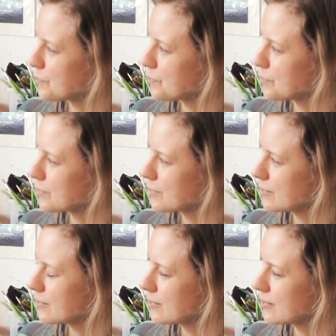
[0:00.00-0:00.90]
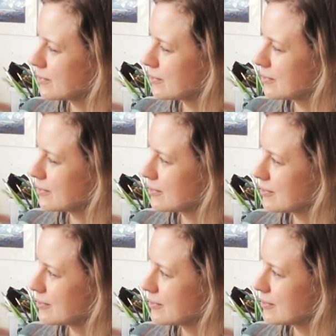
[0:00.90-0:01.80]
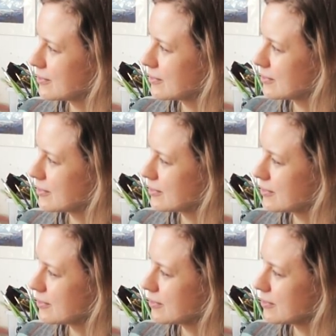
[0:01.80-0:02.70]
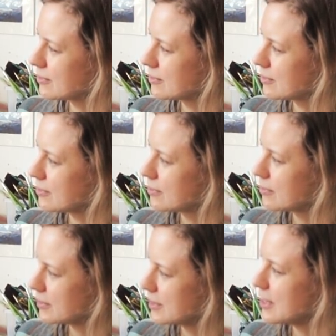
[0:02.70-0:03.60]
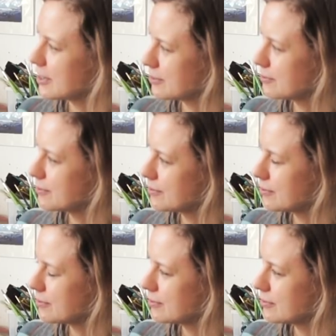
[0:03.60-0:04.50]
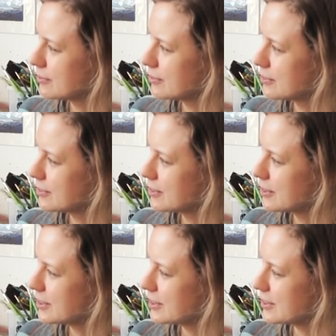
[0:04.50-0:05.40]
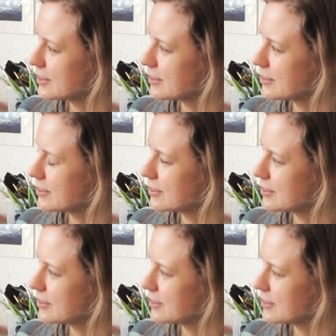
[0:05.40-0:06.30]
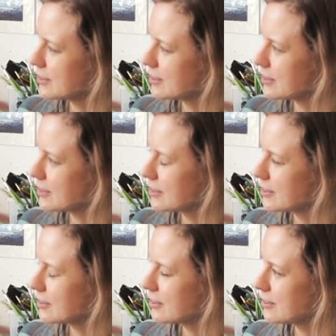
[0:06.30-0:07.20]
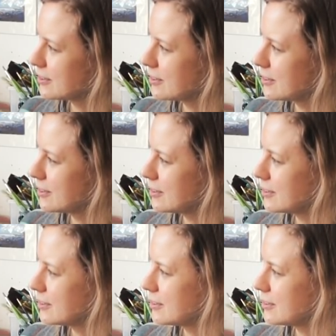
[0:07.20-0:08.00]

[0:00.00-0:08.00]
(silent)